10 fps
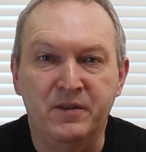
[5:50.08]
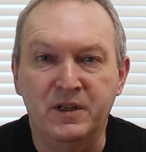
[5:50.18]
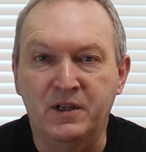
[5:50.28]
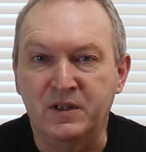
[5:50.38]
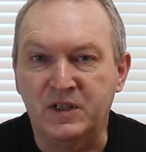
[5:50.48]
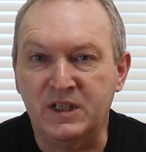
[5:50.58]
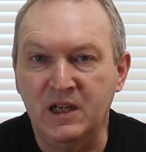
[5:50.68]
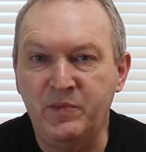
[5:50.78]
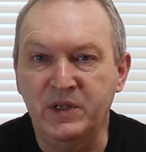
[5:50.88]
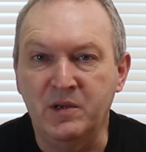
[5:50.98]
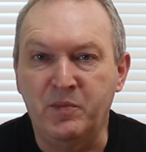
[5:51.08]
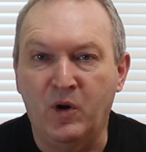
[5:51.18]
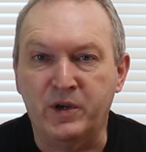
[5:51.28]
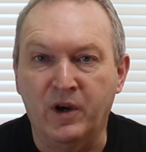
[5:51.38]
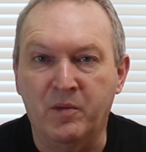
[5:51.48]
that you can slip in your
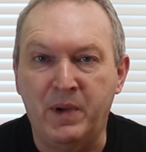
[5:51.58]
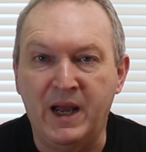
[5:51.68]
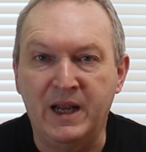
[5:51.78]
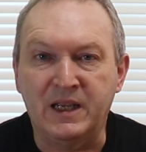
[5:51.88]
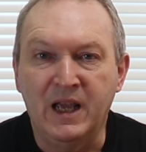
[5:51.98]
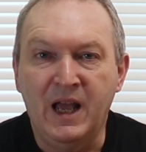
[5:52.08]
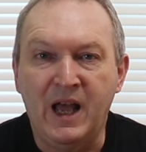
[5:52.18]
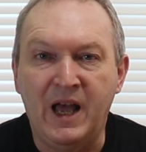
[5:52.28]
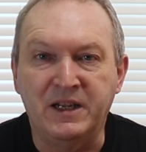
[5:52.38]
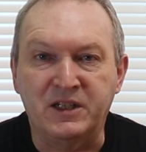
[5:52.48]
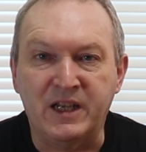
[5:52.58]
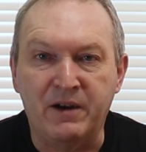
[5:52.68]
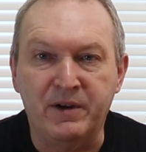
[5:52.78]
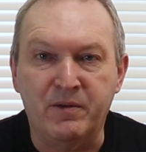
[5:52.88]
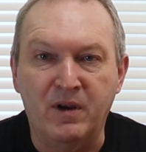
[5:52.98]
pocket or bag and
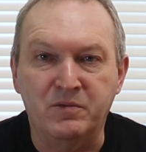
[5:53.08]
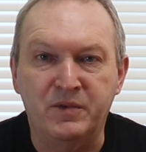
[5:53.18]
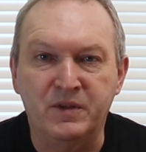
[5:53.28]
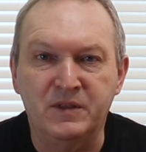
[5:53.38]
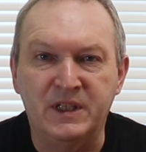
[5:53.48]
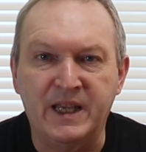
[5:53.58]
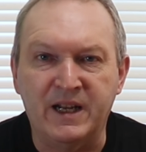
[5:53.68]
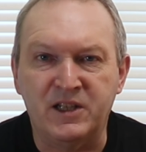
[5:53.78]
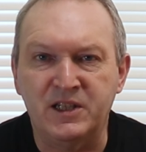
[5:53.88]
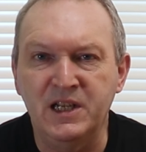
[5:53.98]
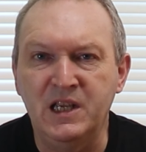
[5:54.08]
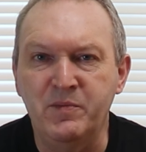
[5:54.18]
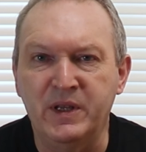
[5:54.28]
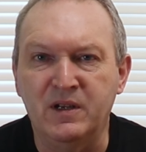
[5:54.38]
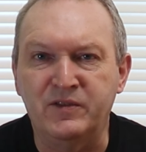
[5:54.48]
carry around with you to get a sneaky
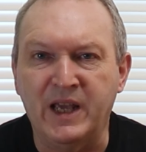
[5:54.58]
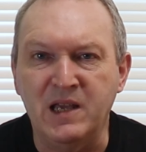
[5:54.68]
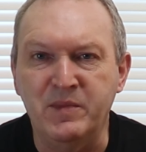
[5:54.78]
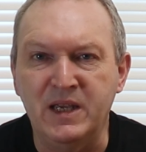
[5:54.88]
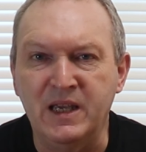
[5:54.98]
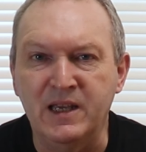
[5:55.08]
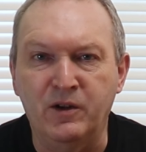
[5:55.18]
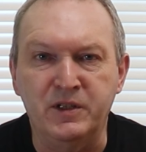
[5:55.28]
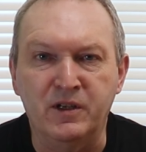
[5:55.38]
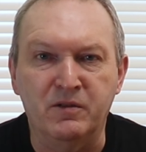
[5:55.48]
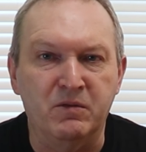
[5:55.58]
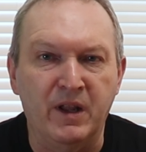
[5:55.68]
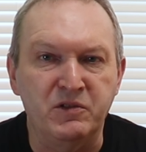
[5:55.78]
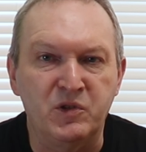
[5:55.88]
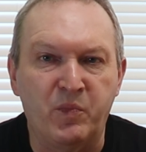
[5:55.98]
bit of gaming in on your
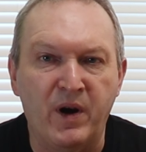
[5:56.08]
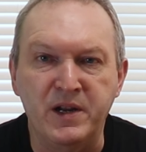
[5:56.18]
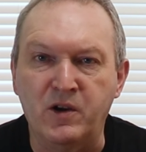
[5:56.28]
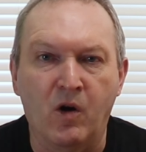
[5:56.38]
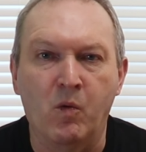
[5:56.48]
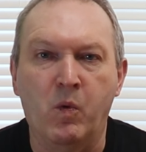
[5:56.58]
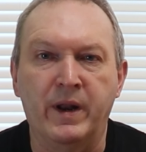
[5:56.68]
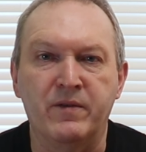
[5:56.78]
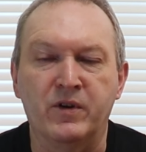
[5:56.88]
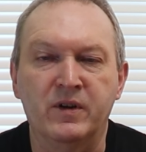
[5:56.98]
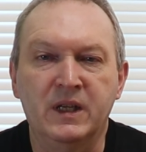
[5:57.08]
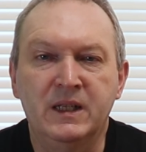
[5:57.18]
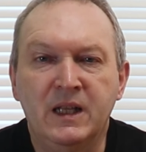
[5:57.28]
lunch break or whatever.